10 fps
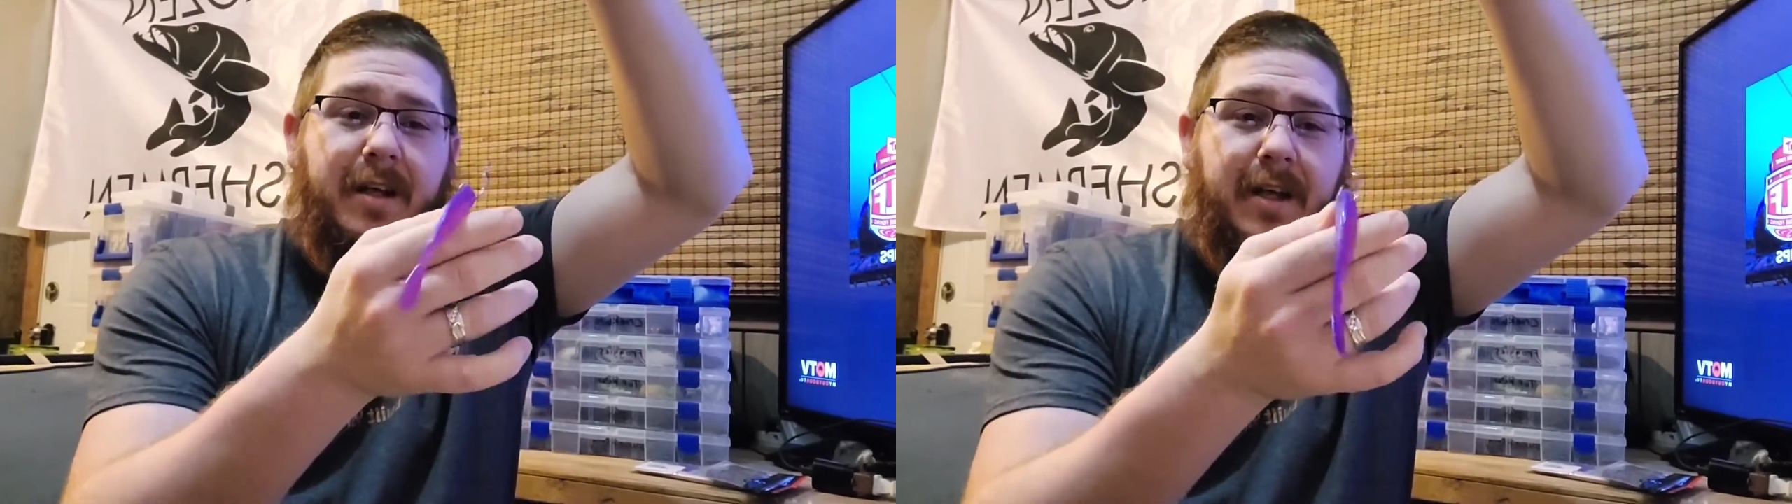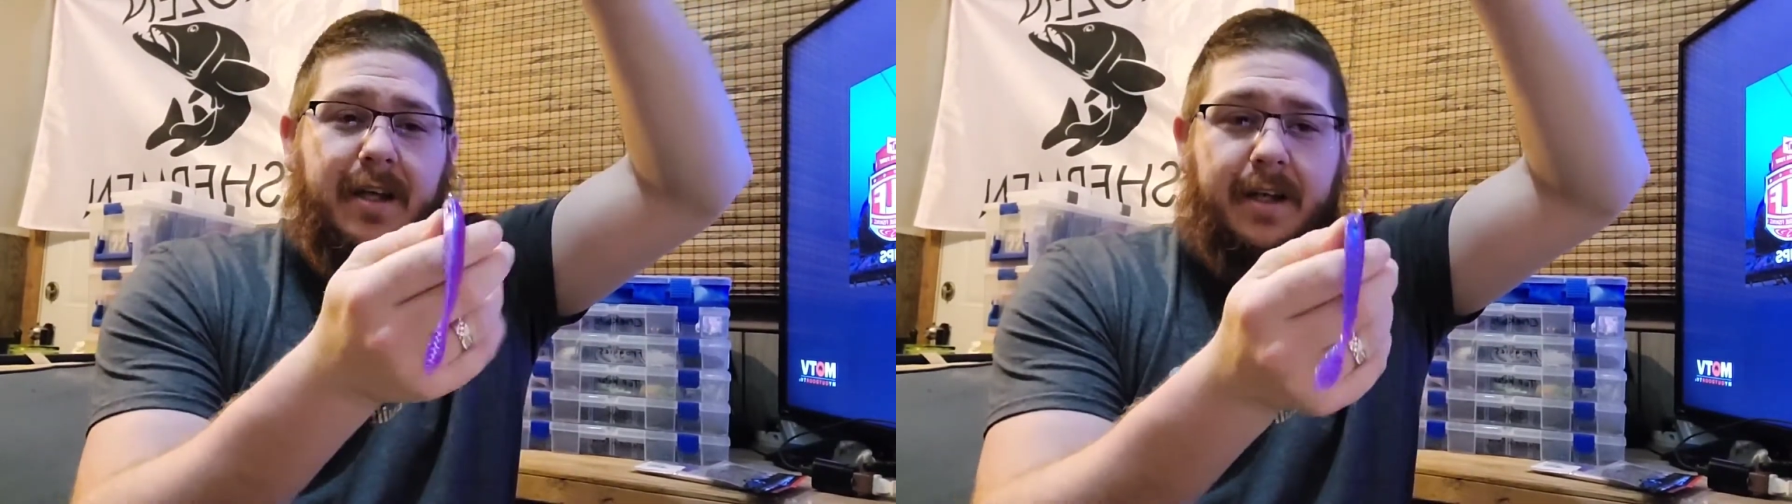
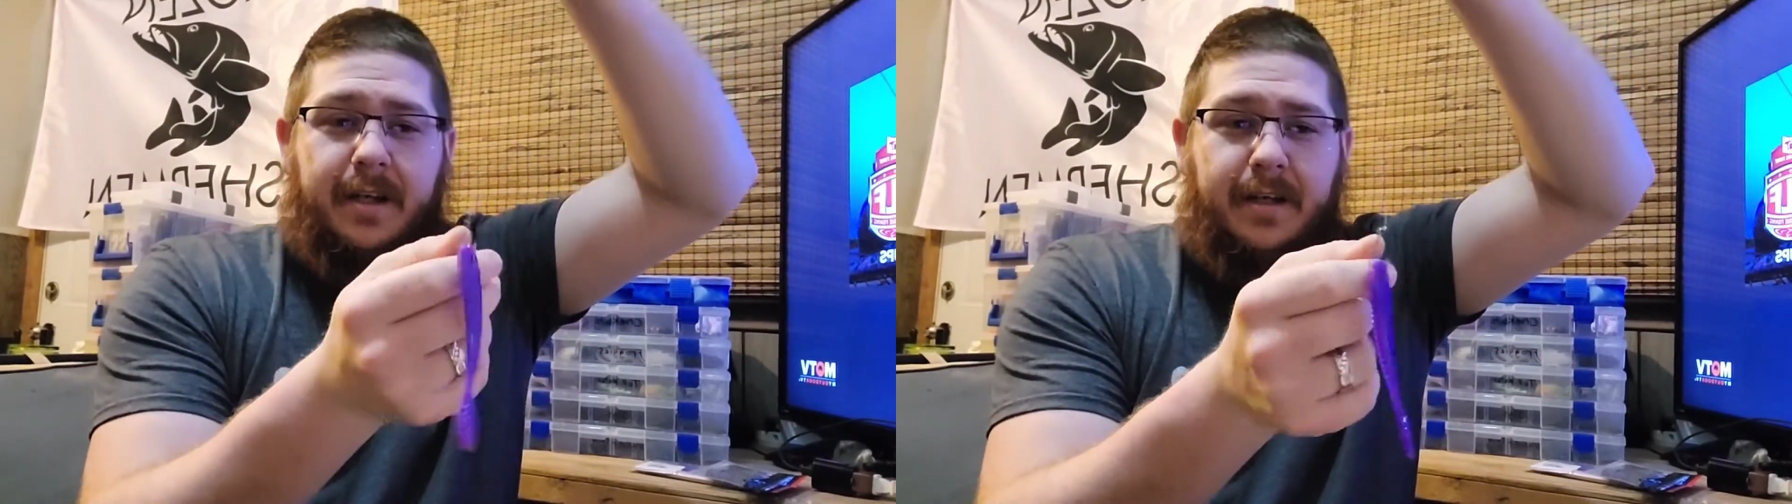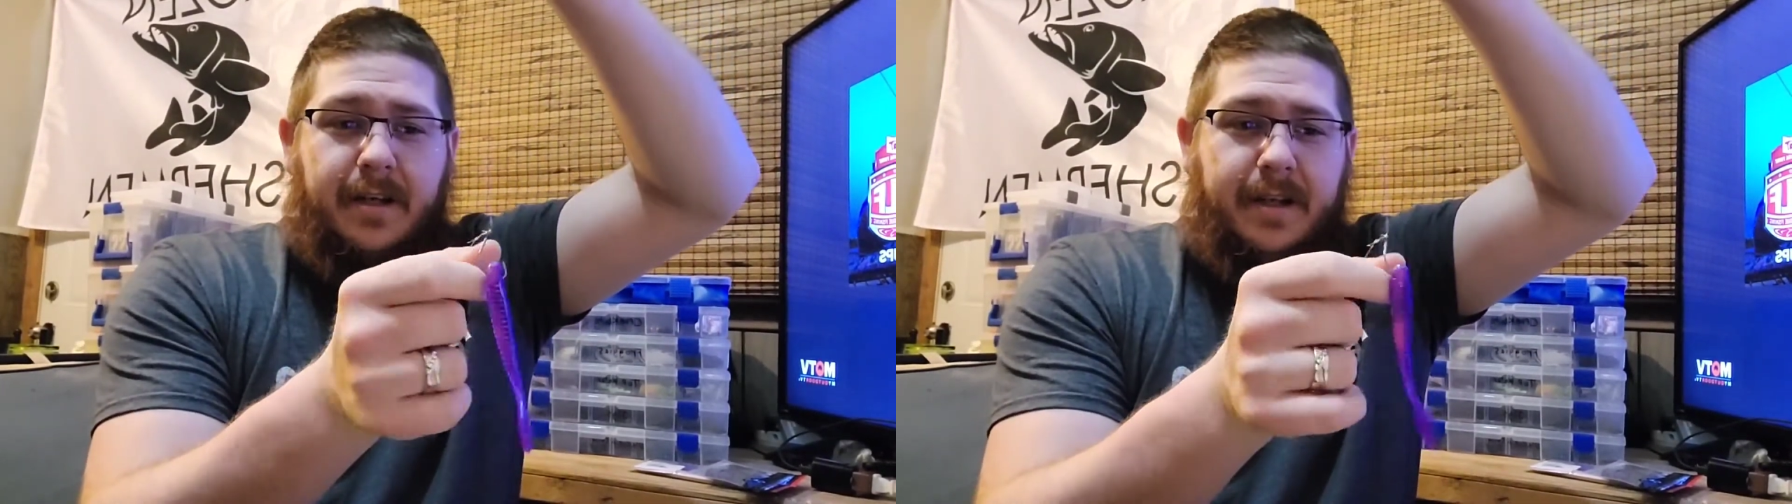
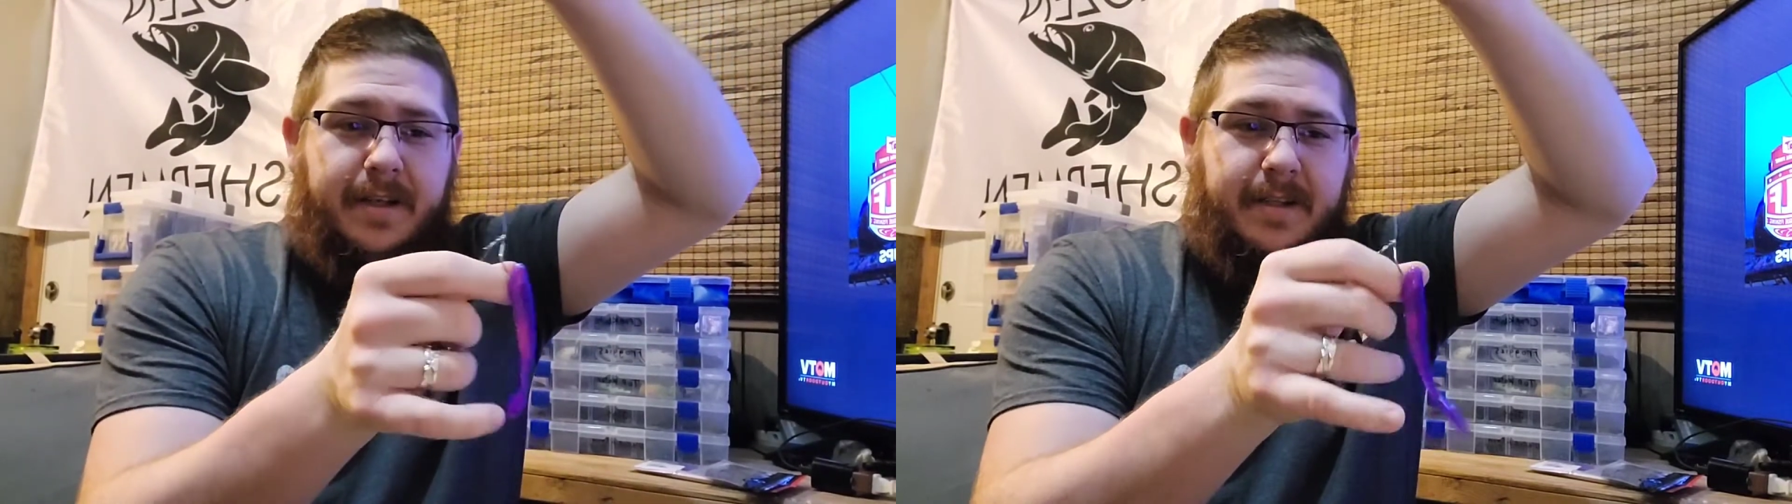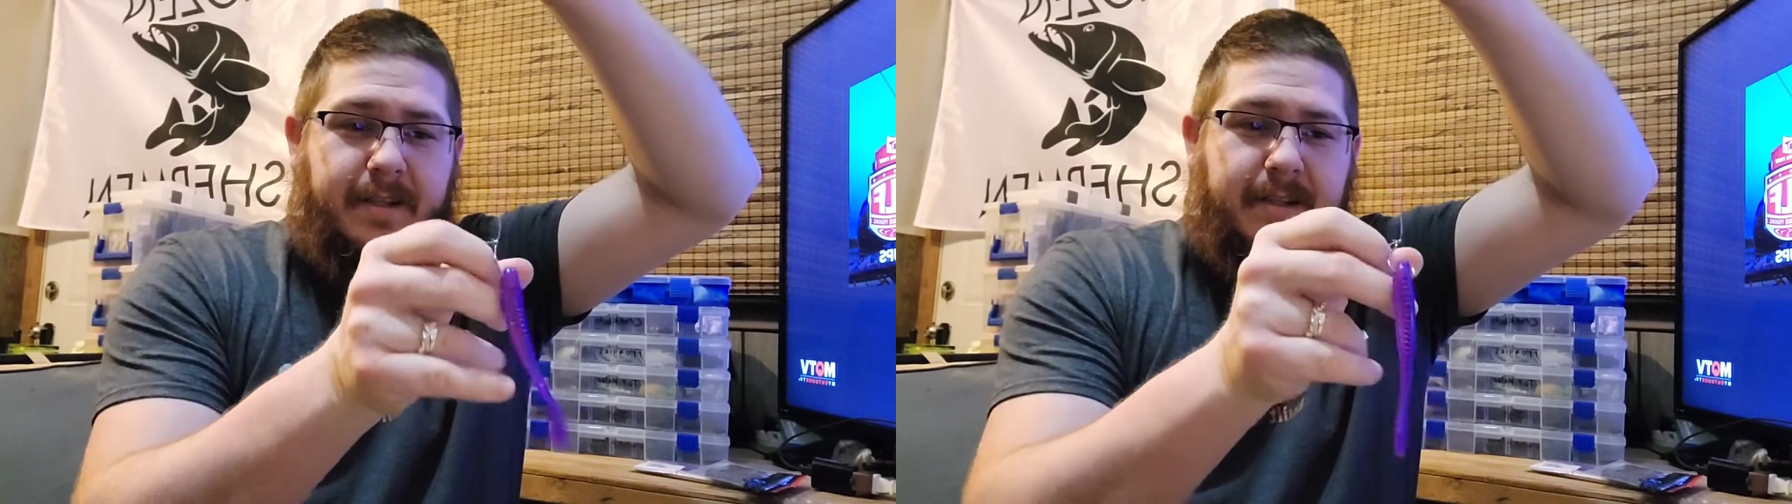and
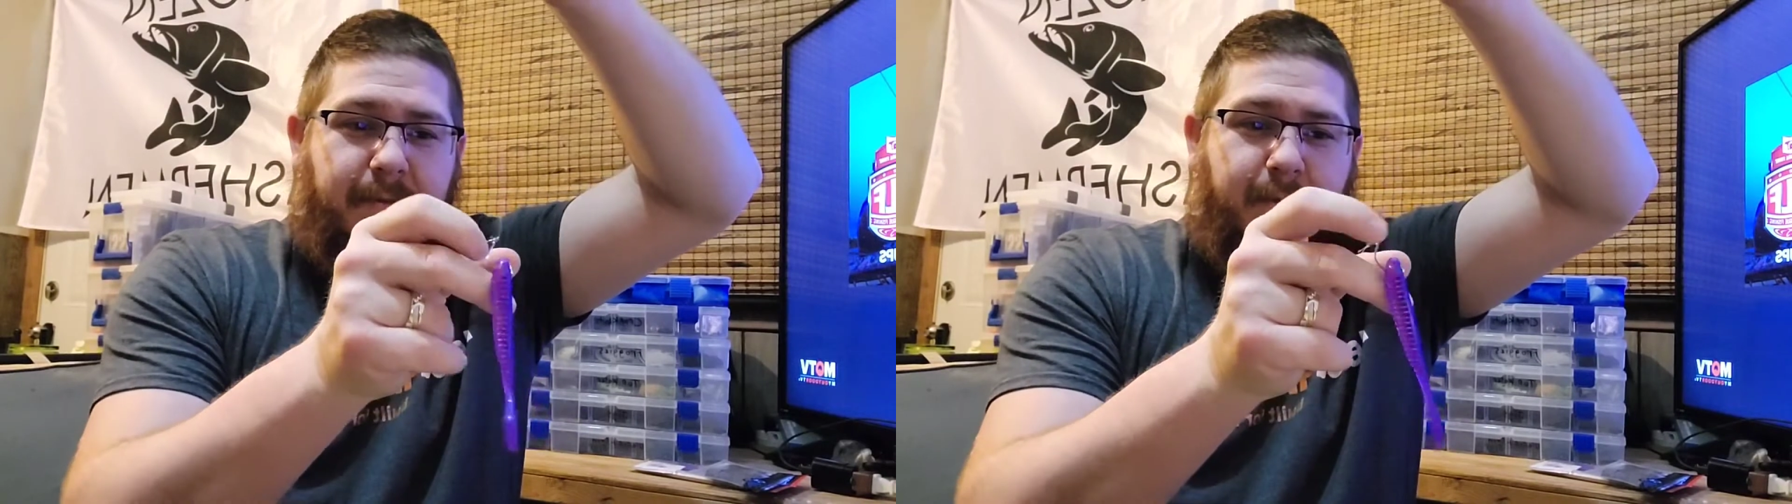that's going to sit